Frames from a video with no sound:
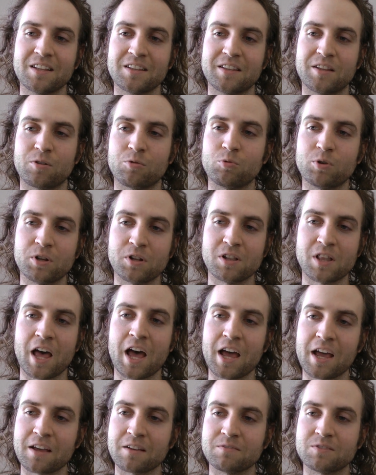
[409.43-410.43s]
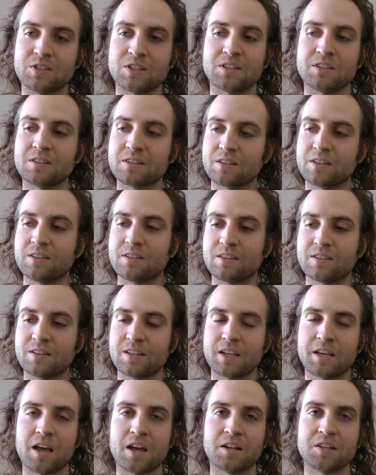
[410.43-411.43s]
their real lives and
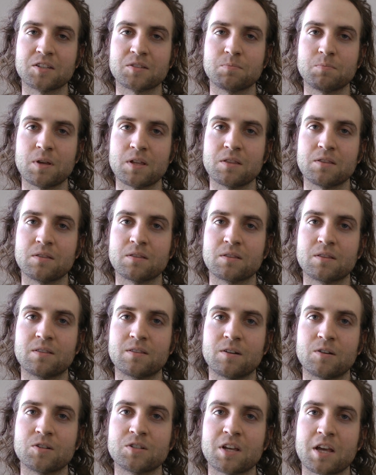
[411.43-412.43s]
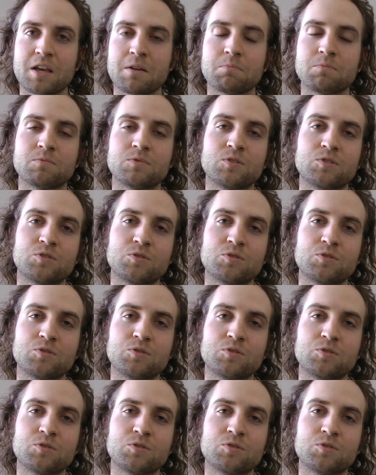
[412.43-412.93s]
they gotta spend their time